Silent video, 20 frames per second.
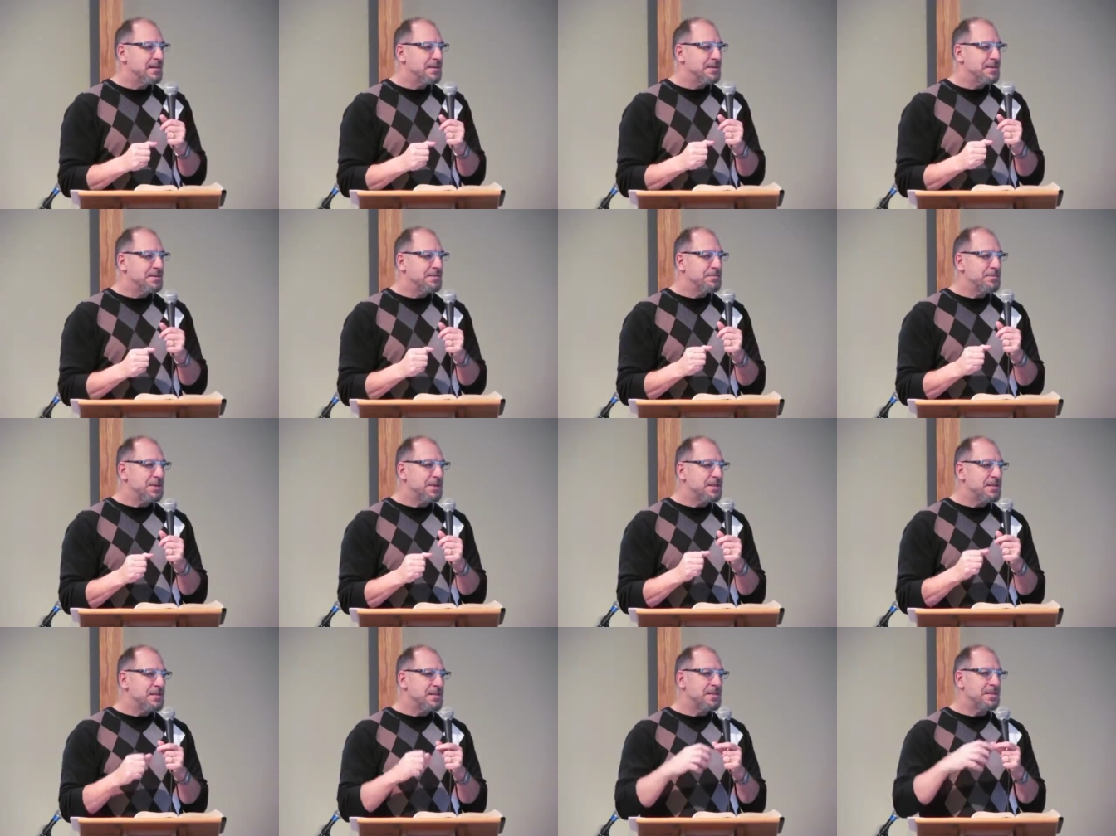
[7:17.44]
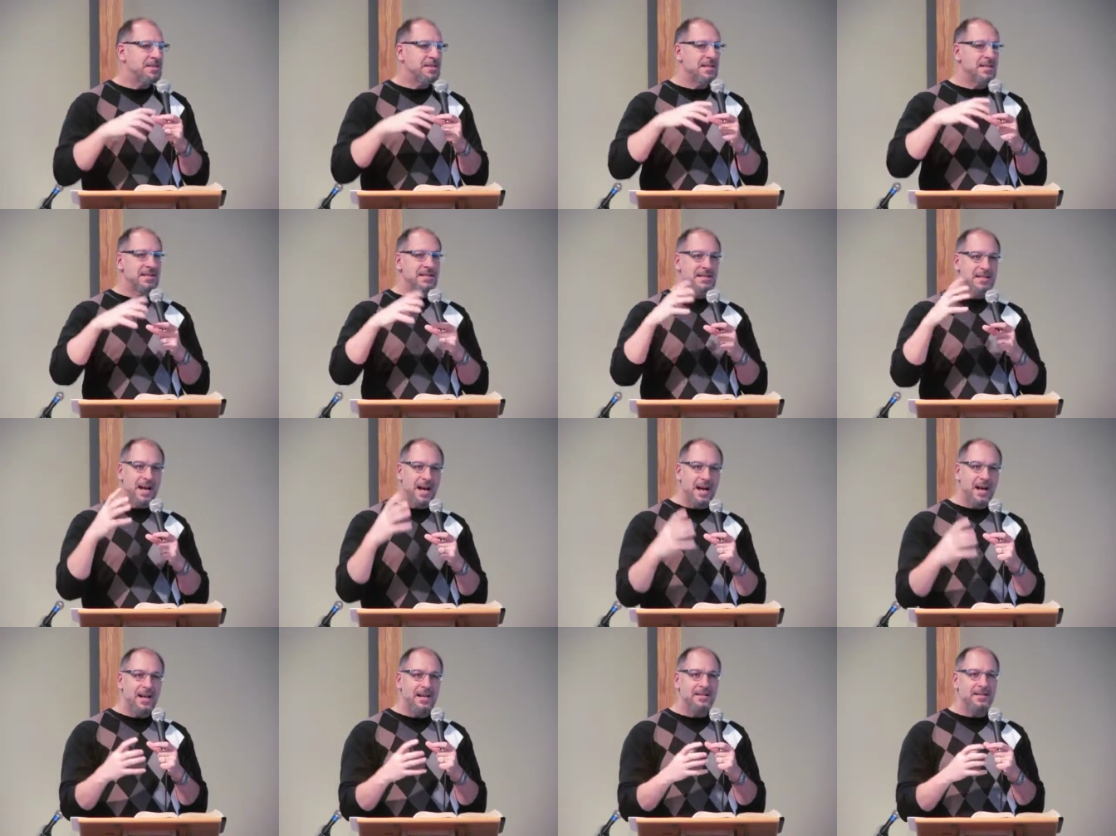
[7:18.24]
Some translations say
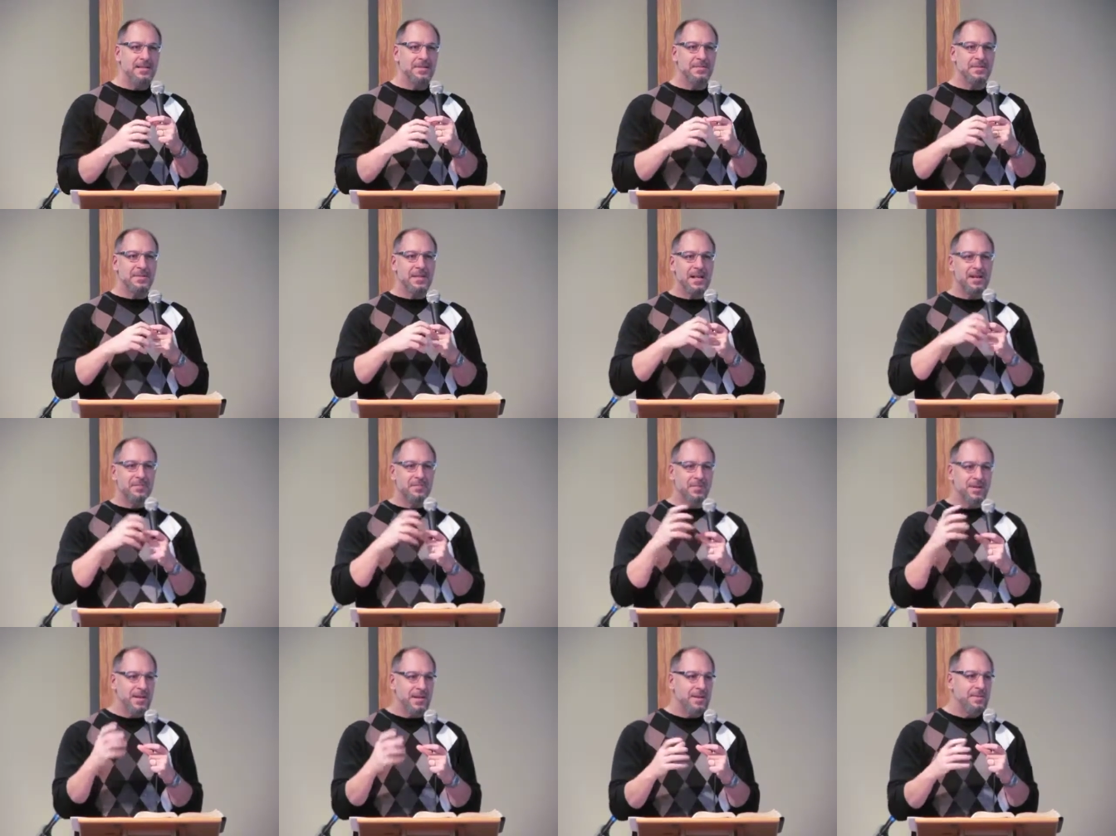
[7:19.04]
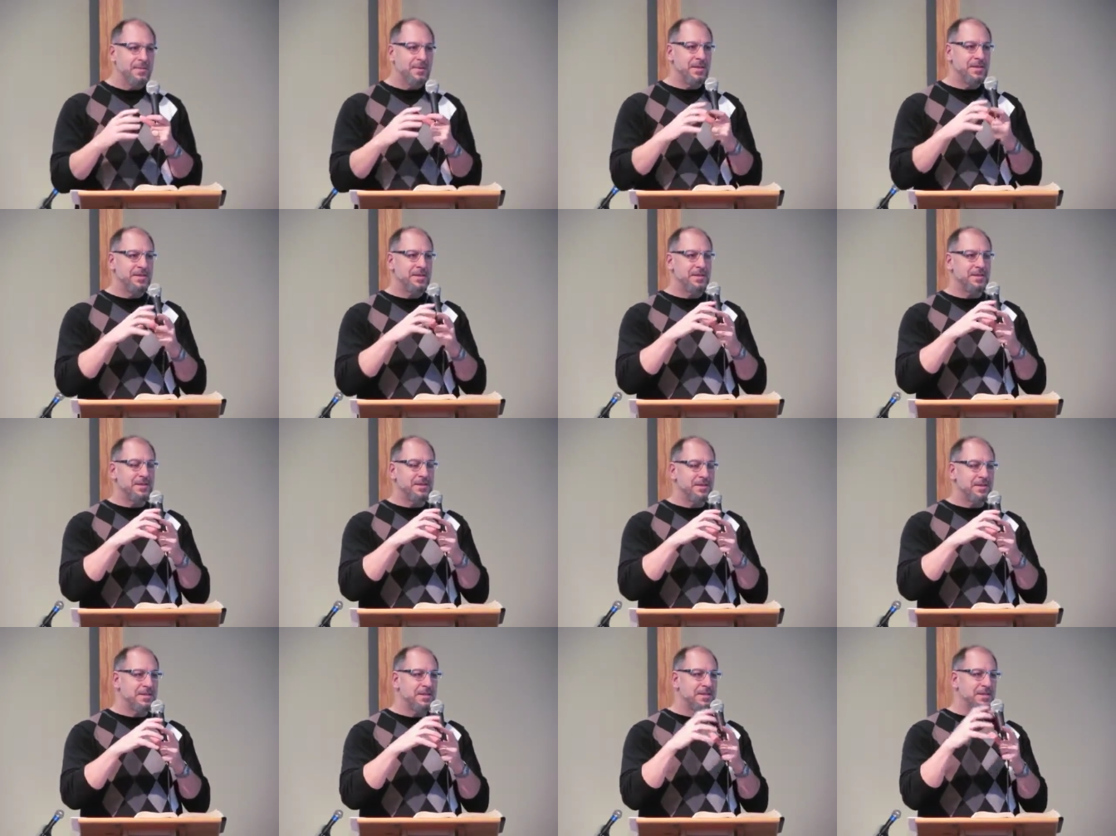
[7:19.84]
side, some say rib. It's
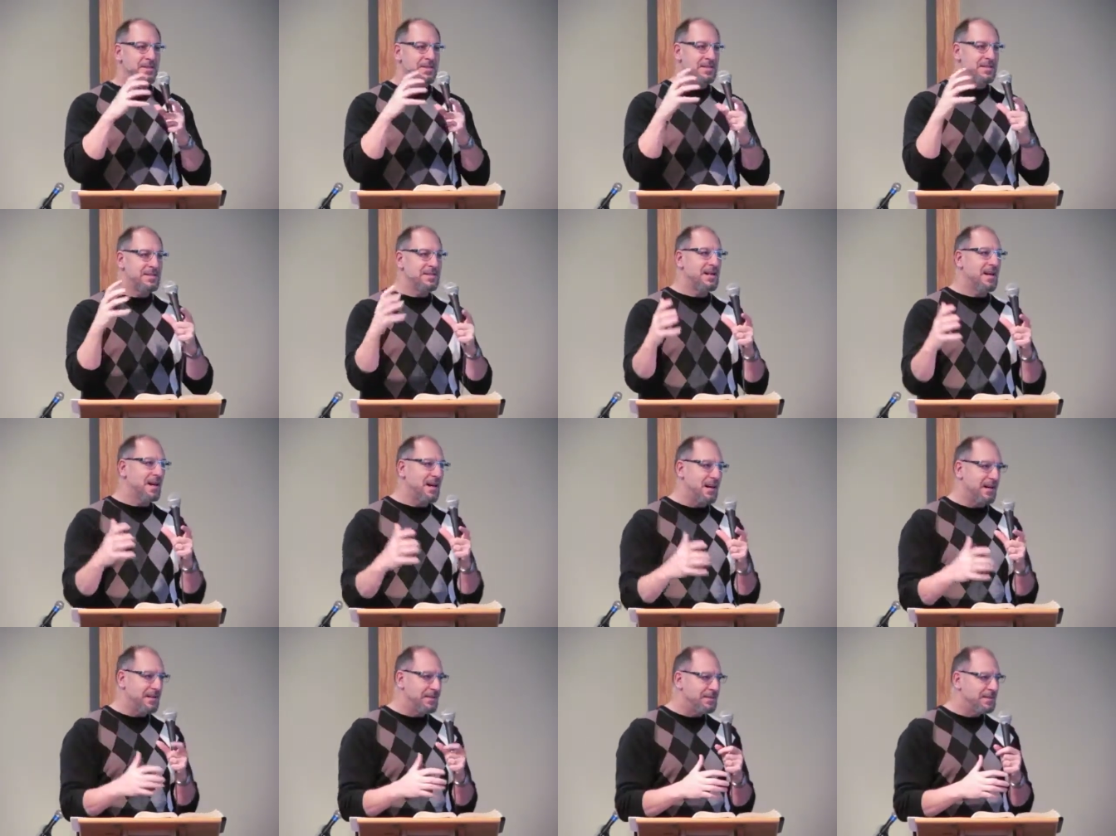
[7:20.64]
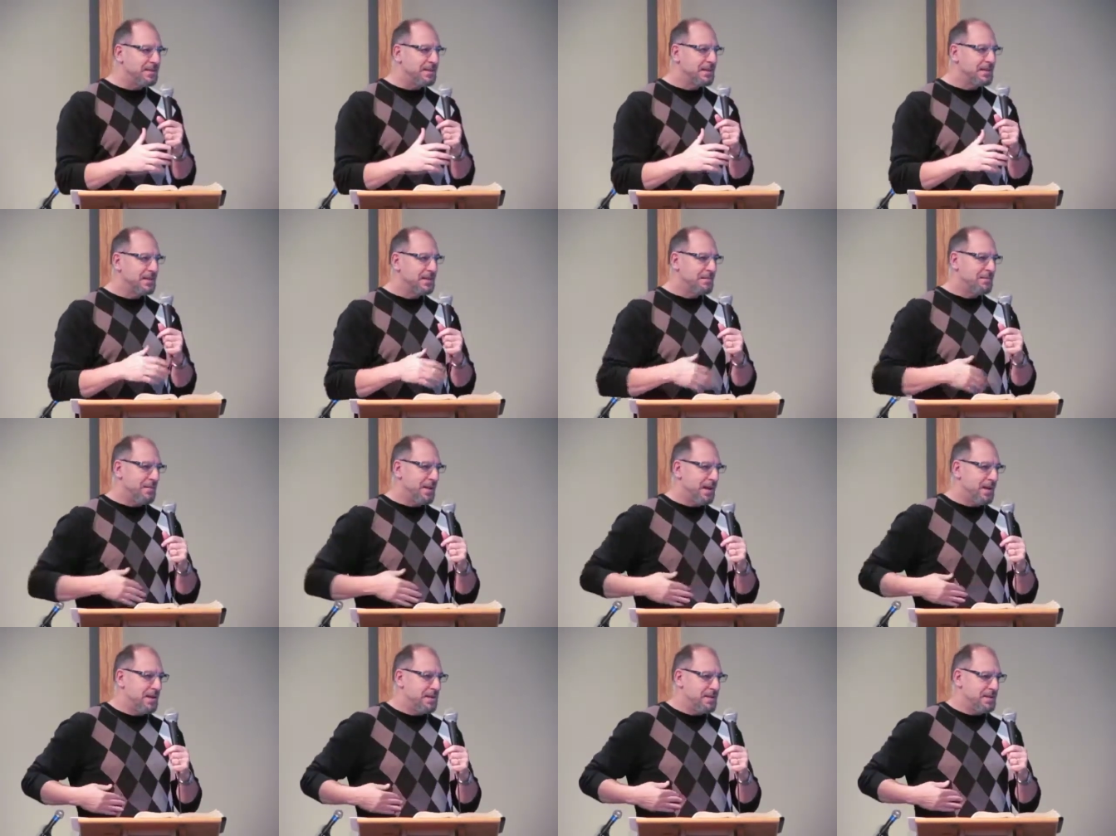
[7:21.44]
just his side.
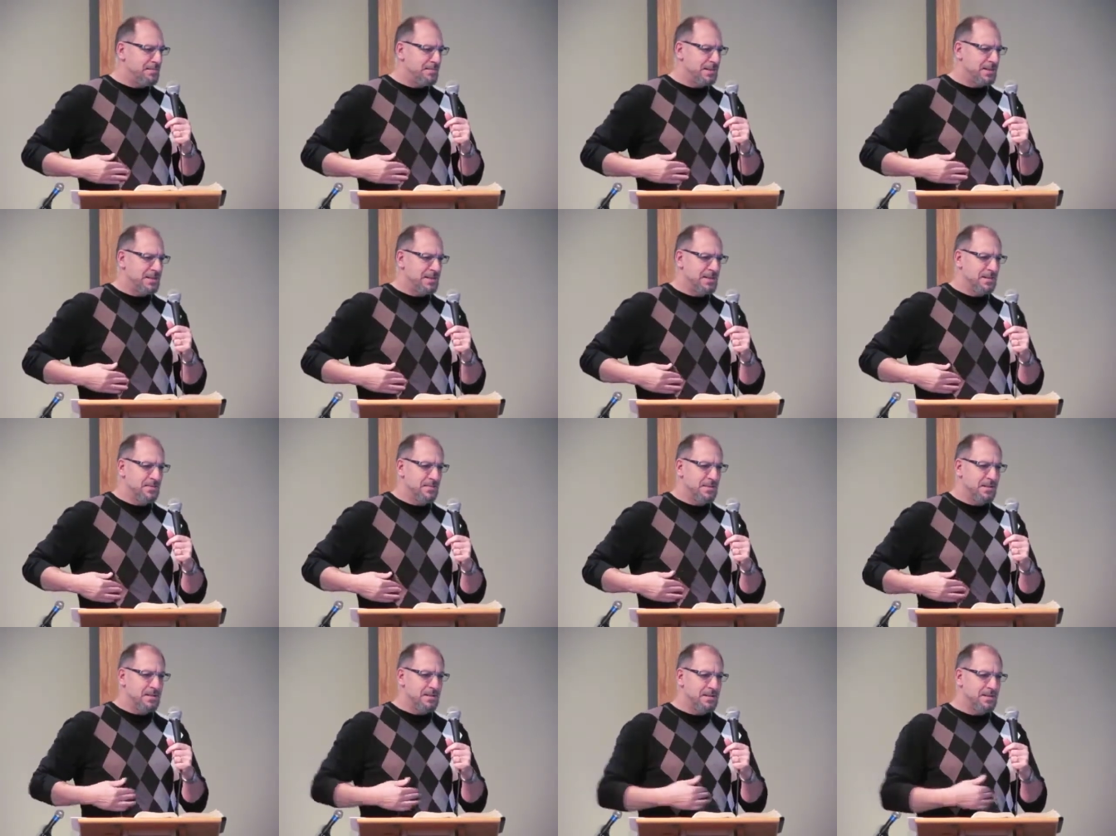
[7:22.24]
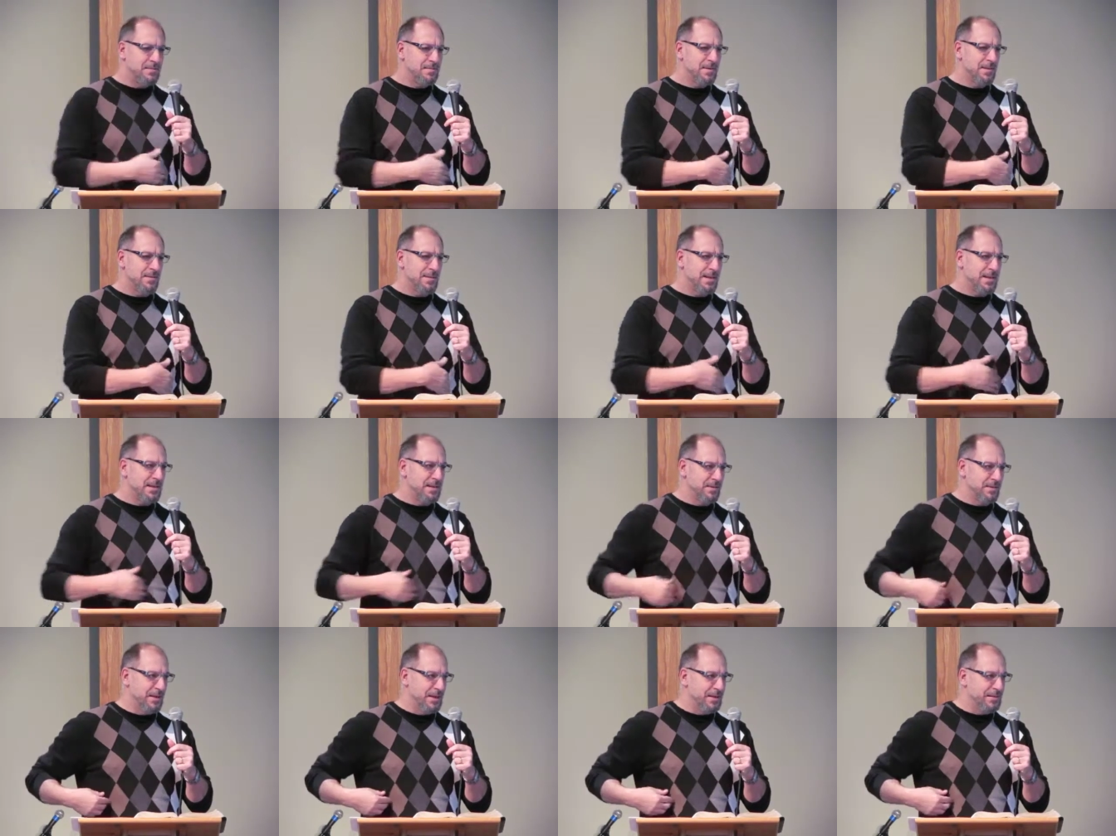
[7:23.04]
Man is missing one rib
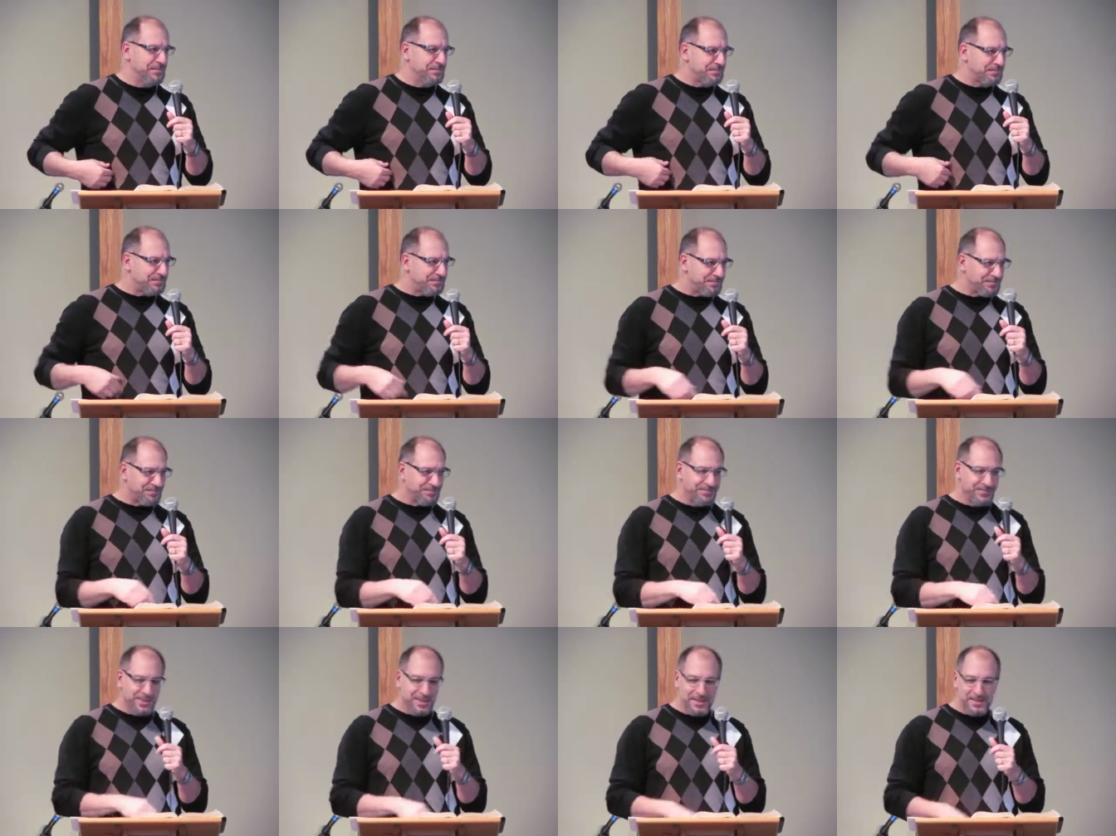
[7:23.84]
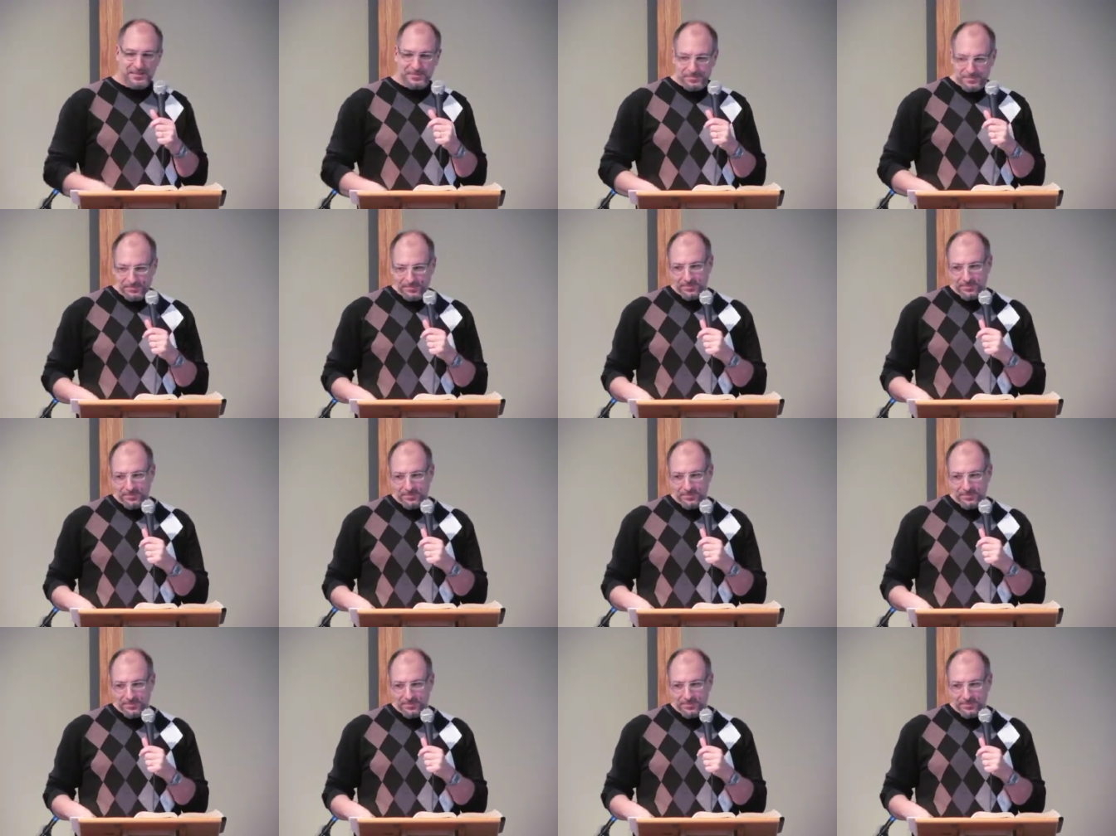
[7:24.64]
anyway. Right?